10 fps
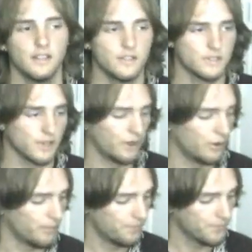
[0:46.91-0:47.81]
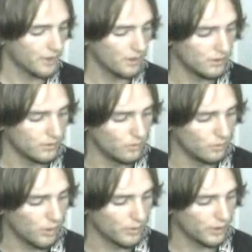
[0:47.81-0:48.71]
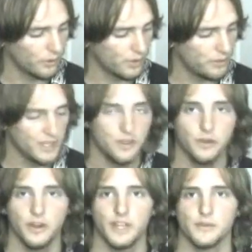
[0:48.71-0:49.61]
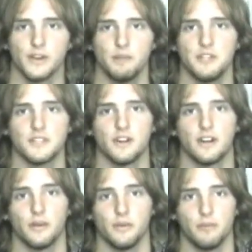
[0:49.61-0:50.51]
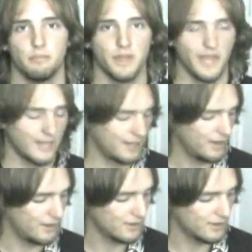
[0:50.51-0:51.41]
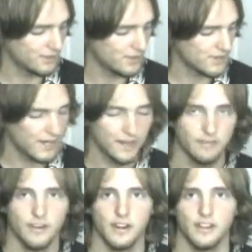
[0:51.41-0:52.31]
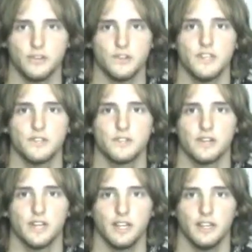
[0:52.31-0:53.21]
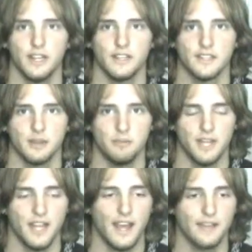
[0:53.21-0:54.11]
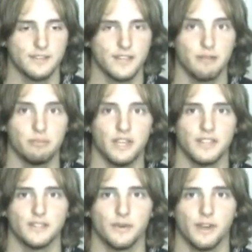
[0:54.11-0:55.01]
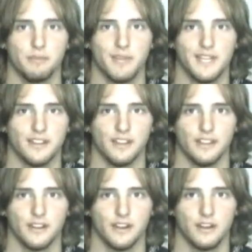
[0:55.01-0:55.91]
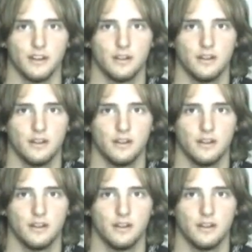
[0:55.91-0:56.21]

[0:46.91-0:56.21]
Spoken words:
So what we're going to be doing is we're going to be starting with a bend on the second fret of the G string, and it's going to be a half step bend, so we're going to bend to the third.